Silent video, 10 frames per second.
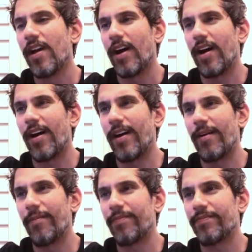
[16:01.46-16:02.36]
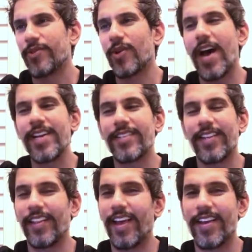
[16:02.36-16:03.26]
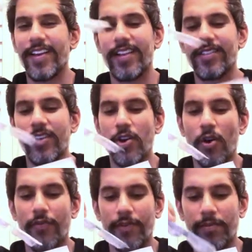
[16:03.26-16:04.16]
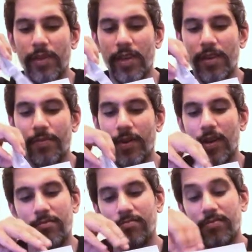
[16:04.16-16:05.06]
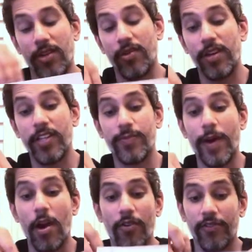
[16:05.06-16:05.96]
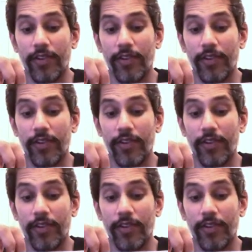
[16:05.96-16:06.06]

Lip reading: So I just didn't like it. It's a no for me, but you know, it is powerful.